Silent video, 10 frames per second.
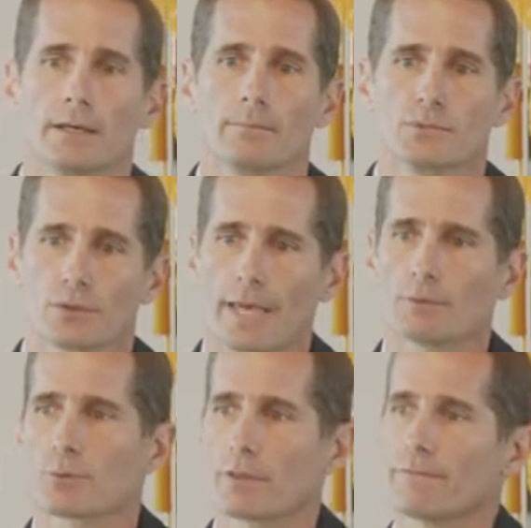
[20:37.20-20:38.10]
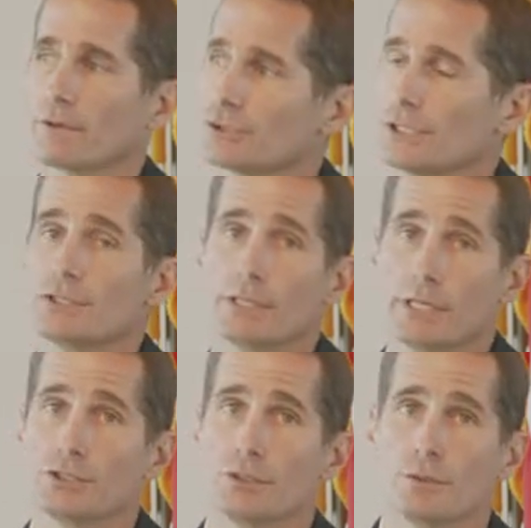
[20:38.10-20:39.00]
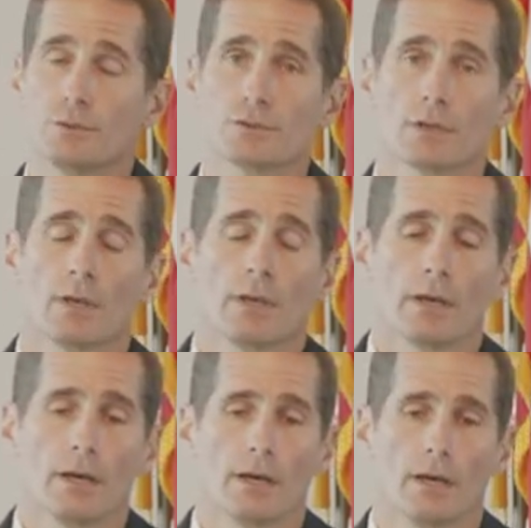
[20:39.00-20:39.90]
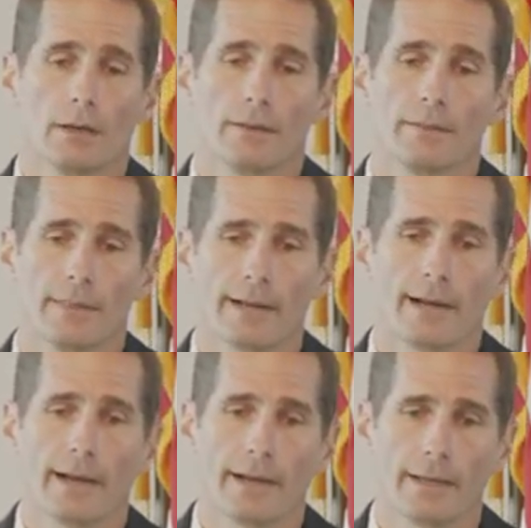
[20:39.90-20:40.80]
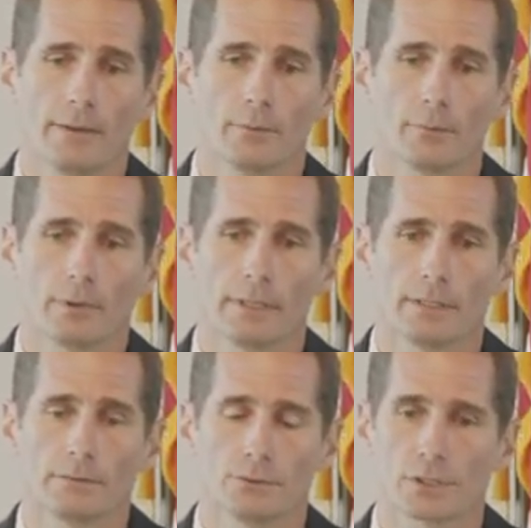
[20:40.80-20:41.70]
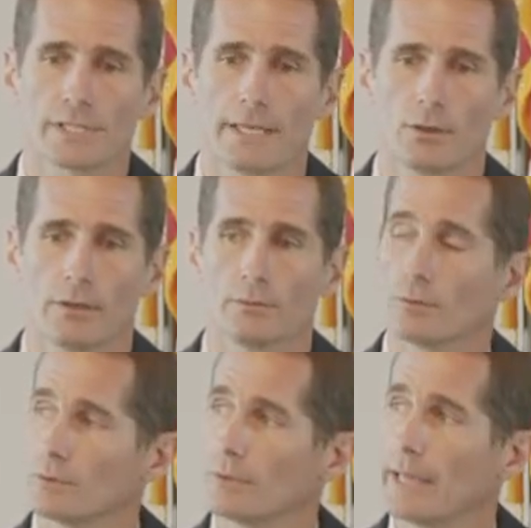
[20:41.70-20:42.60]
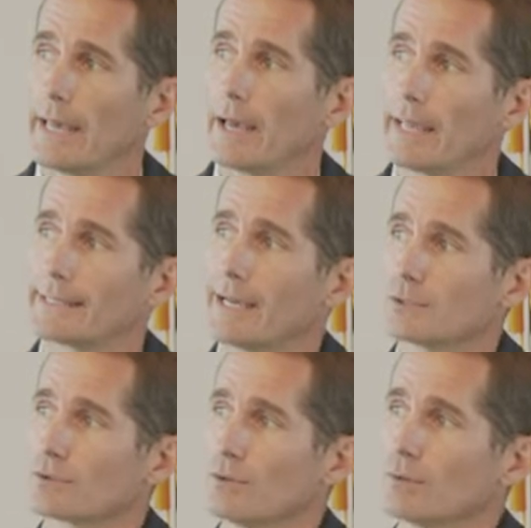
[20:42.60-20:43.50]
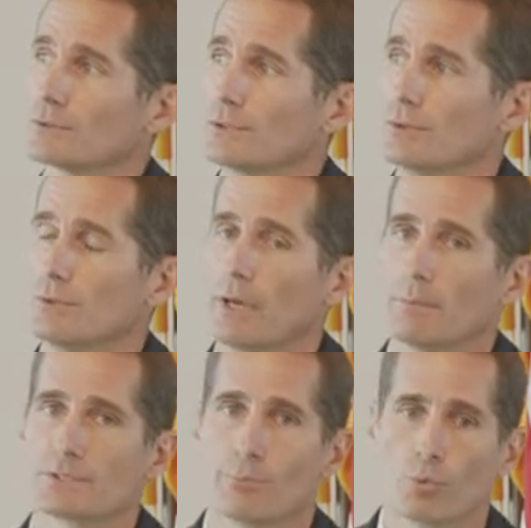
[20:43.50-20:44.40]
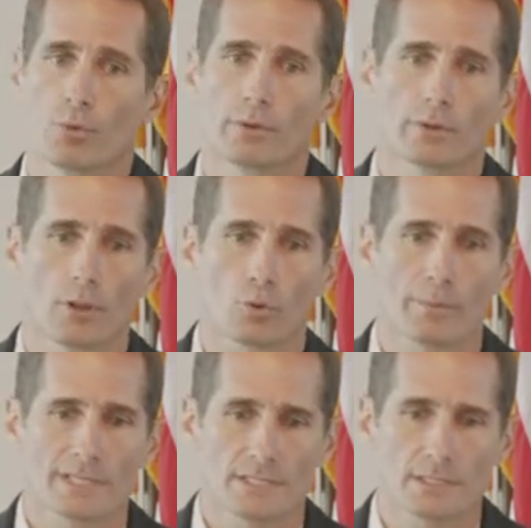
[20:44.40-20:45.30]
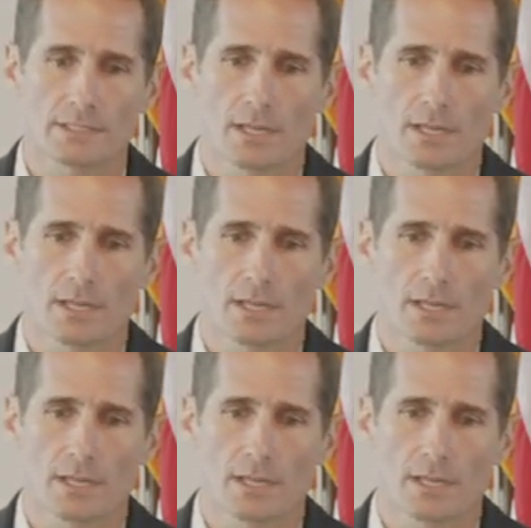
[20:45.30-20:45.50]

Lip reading: so that was one of the first issues that I really took a stand on at council to help support the local businesses.